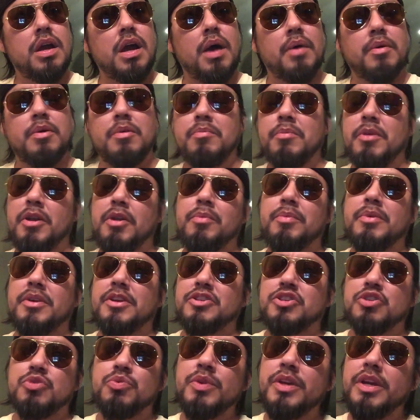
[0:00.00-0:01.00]
I'm gonna marry me
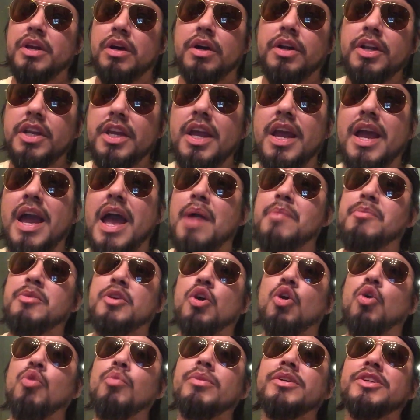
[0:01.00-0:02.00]
a sweet honey, have
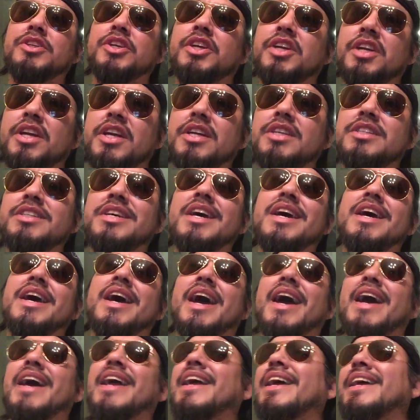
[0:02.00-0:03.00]
me a whole bunch of kids,
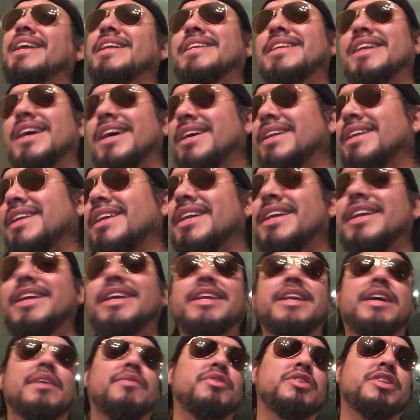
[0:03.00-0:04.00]
and ain't nothing he
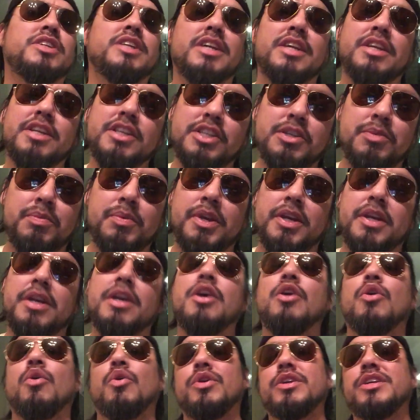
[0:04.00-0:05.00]
can ever teach
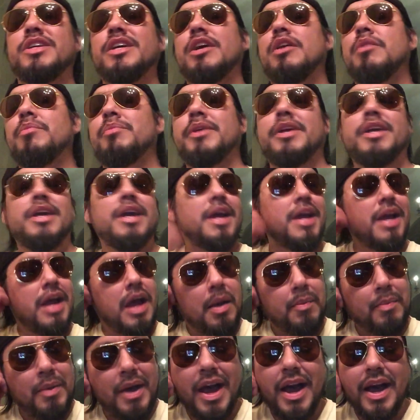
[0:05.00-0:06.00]
me or tell me
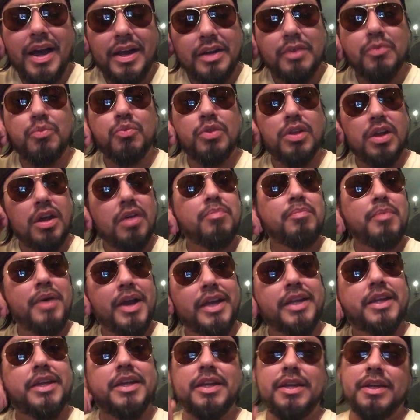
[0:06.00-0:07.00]
about how to love
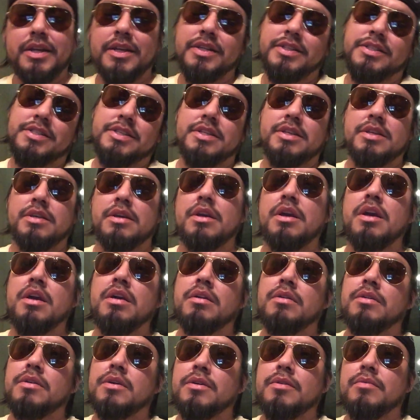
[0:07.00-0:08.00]
my kids.
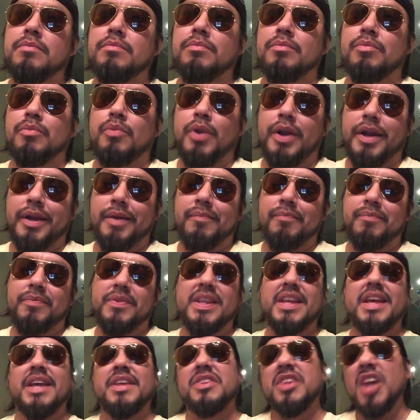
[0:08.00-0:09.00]
Right?
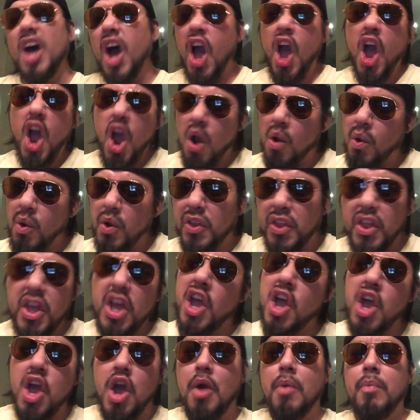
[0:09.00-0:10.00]
And then the hell with
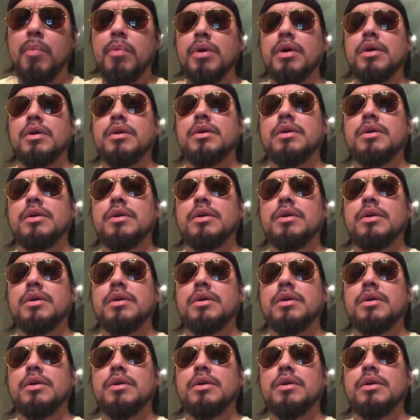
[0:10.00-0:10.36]
him.